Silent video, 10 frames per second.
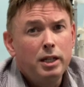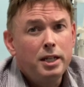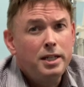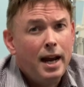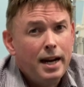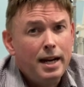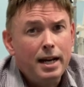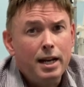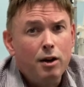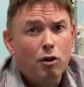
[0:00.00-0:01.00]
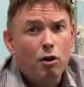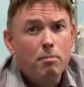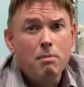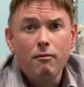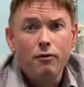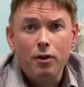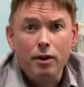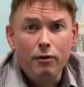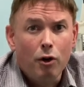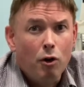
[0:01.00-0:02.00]
in a daily or a
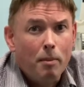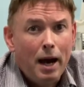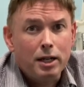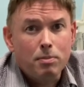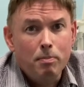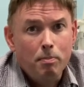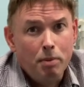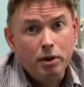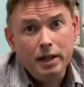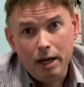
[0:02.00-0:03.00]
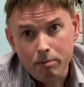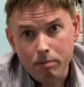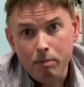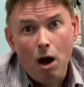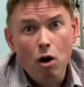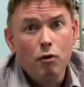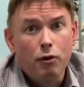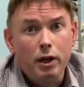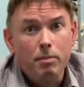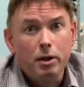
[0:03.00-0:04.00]
monthly format, but that
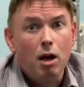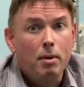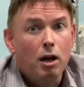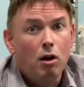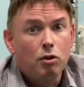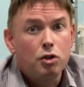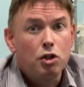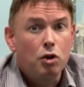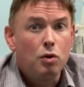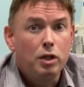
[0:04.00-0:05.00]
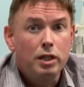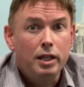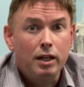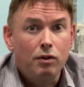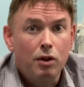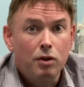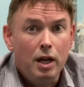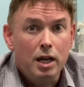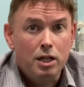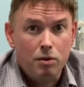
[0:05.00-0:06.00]
hopefully be coming along soon in the next few
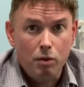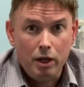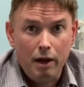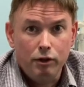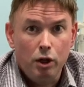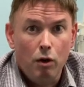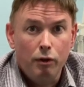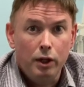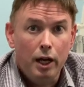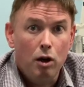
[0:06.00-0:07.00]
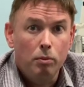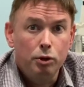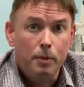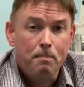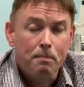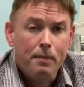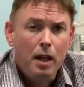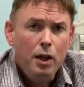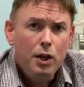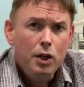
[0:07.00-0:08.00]
years, we can actually offer you that option.
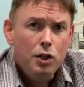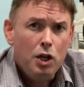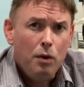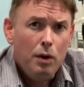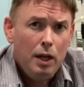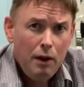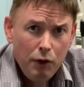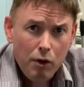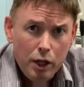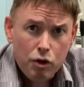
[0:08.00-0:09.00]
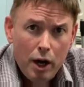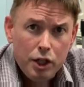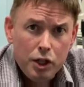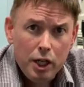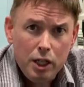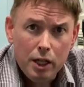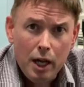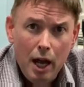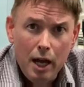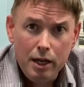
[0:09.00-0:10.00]
So if you're interested,
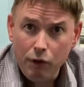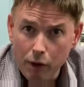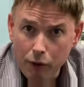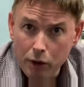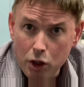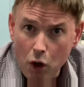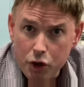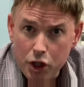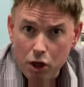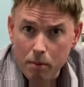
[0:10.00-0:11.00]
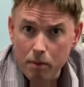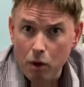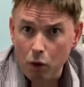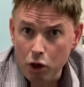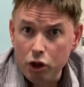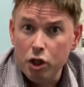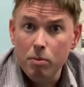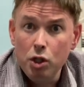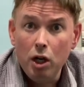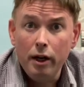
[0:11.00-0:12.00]
and if you're from the Nottingham or
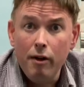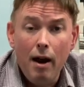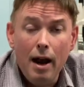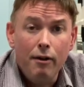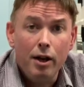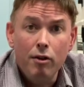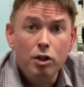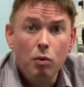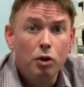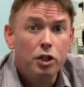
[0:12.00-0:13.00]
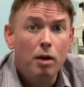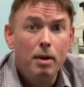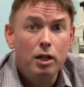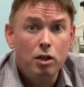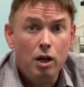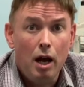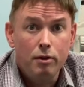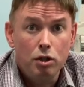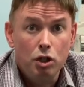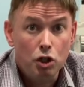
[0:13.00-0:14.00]
Nottinghamshire area and you want to come in
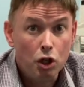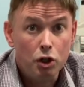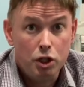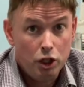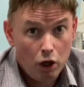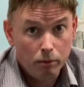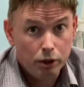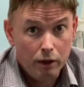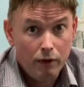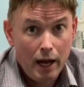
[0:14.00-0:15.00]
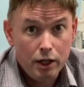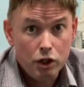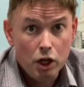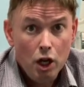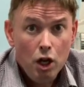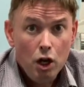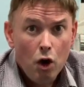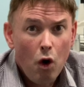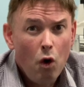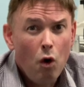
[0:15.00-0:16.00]
and discuss this option of lens,
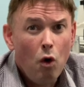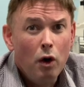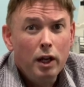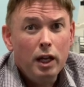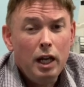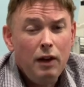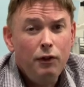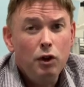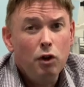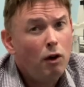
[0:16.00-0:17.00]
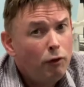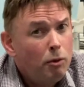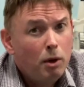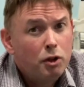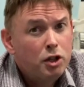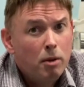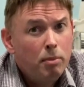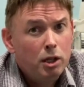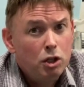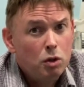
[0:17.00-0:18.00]
or if you're not from Nottingham
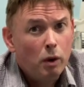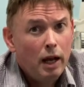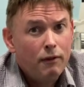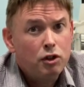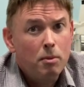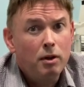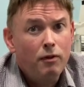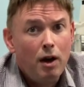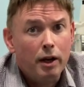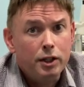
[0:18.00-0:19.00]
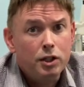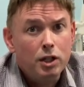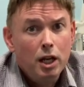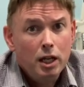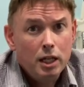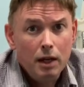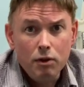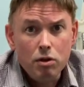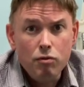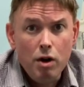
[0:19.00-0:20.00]
but you just want to have some advice, give
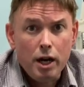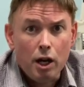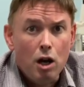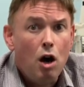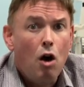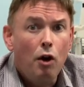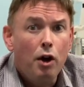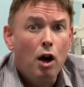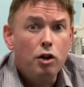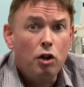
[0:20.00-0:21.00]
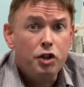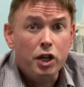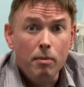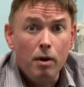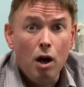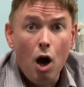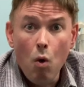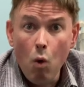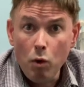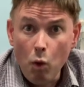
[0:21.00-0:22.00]
us a ring on Nottingham
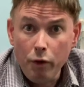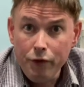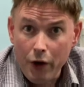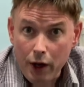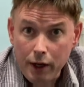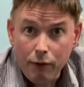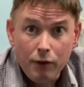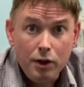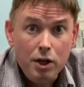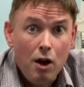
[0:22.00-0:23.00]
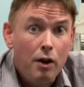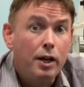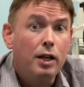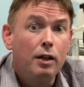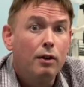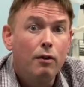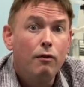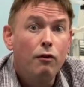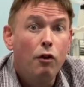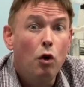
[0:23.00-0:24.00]
0115
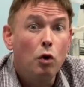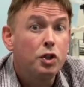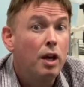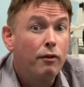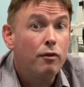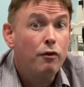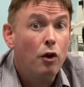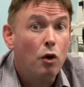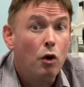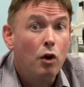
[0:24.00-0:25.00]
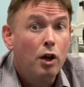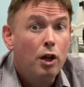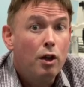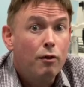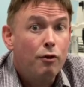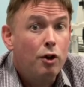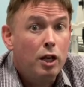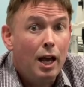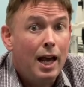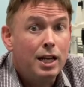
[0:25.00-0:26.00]
9474
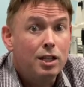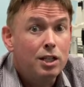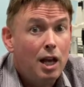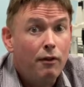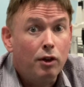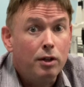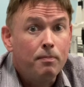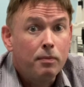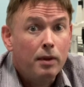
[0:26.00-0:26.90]
387,